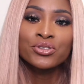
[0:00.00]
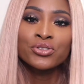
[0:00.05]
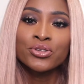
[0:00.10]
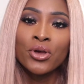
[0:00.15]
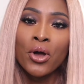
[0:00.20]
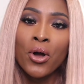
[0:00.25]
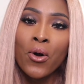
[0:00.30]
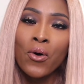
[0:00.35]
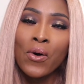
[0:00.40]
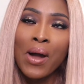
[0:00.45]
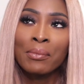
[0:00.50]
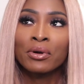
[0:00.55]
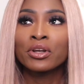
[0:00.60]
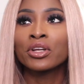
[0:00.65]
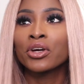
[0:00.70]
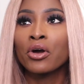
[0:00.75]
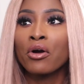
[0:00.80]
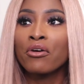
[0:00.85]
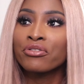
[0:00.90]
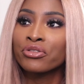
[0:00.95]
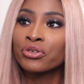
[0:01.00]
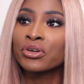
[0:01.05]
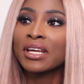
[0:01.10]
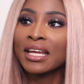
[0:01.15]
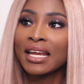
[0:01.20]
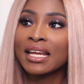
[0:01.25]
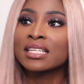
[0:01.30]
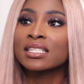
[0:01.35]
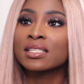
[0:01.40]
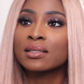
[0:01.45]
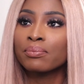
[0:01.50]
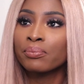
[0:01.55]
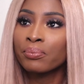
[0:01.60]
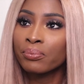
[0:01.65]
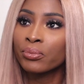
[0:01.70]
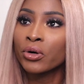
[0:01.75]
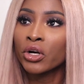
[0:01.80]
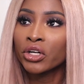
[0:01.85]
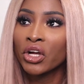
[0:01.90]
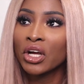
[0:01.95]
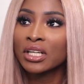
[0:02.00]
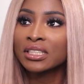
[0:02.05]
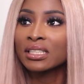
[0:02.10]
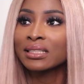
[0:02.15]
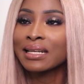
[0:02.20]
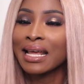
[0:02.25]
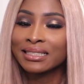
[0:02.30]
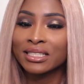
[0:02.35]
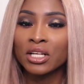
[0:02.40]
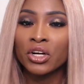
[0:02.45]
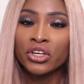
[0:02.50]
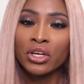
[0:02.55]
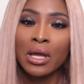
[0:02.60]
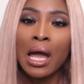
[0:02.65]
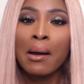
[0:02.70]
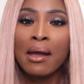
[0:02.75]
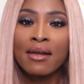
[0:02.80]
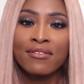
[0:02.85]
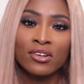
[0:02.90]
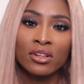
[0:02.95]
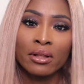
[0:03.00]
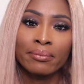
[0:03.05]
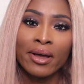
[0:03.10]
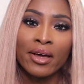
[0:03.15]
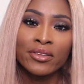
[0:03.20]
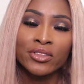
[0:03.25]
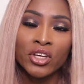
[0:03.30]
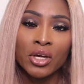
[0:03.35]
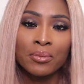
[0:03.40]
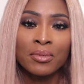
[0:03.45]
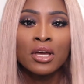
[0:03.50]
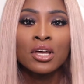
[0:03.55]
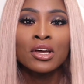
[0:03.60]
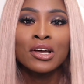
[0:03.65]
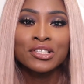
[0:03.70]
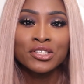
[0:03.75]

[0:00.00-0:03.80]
So I'm gonna go through each product and like tell you how I feel about them.